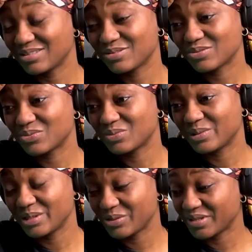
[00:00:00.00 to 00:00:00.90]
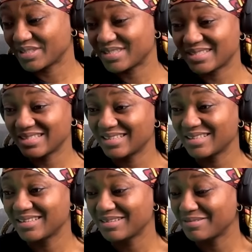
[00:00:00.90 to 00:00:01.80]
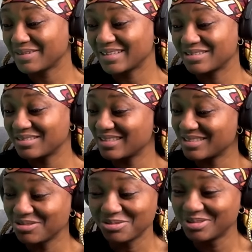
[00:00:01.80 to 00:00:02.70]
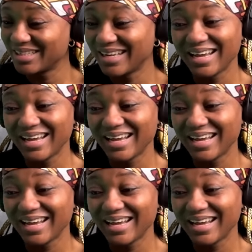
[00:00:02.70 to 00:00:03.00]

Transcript: those lyrics. My goodness, who